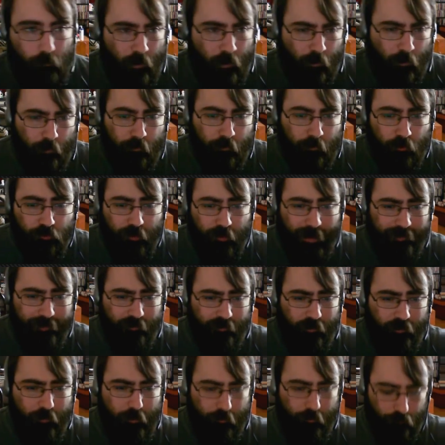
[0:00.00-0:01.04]
I like the
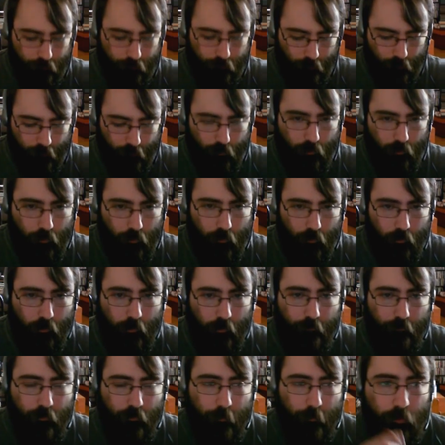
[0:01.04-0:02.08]
jazzy nature
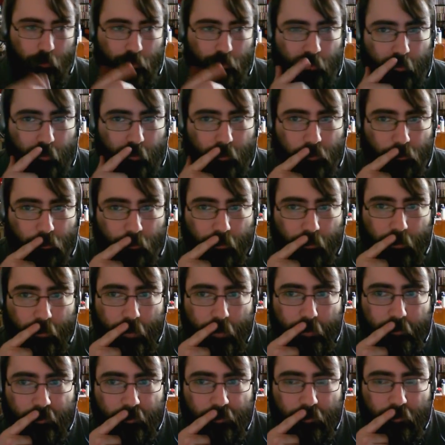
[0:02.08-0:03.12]
of the music. It's really
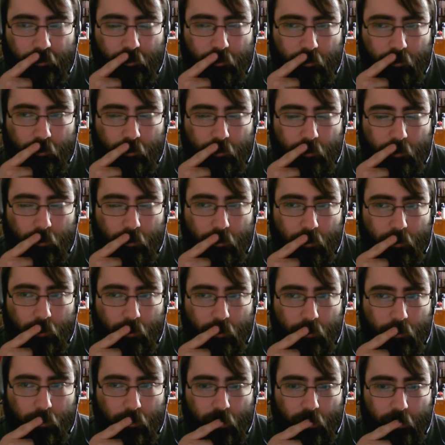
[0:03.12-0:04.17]
nice.
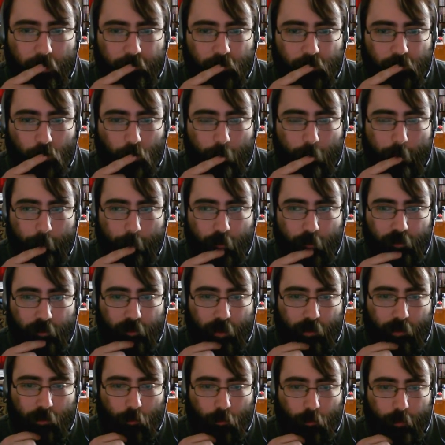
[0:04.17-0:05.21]
I don't remember
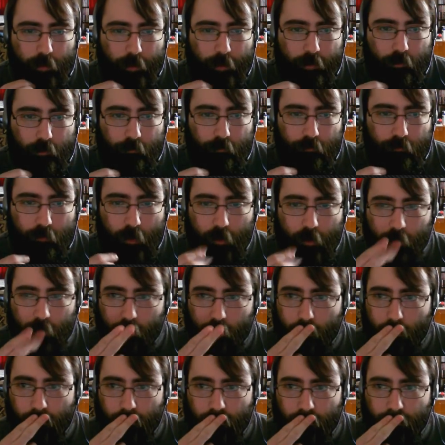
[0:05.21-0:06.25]
exactly when end of day
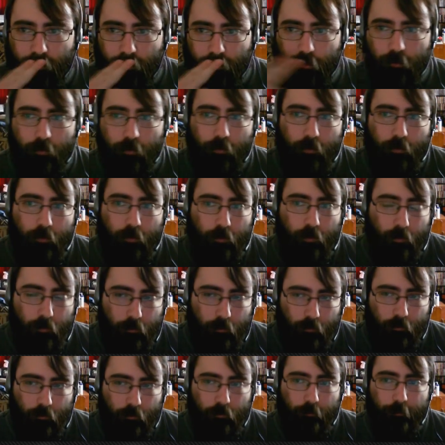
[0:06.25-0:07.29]
is,
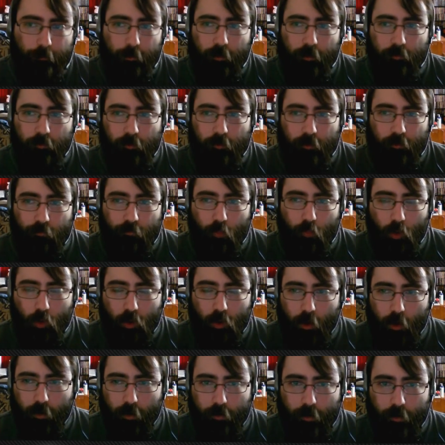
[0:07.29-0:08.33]
but it's 4
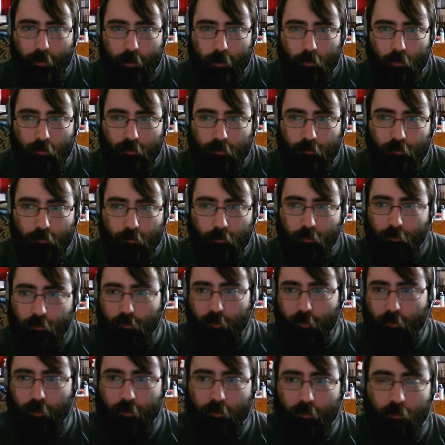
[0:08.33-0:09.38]
o'clock now, so it
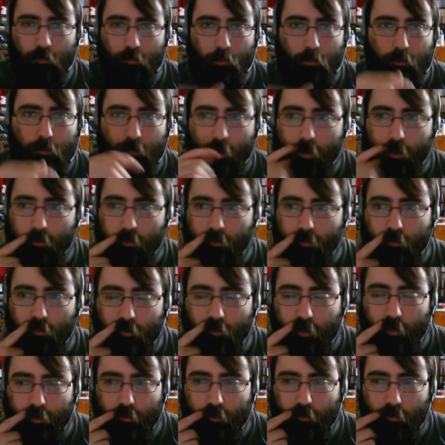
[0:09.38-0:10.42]
looks like we've got the
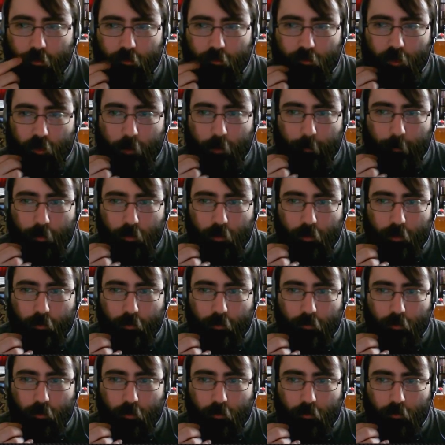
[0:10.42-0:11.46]
sun is going
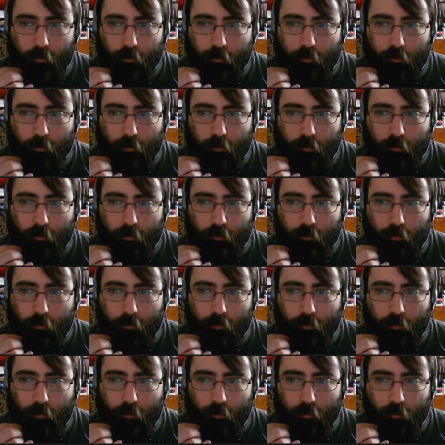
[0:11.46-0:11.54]
down.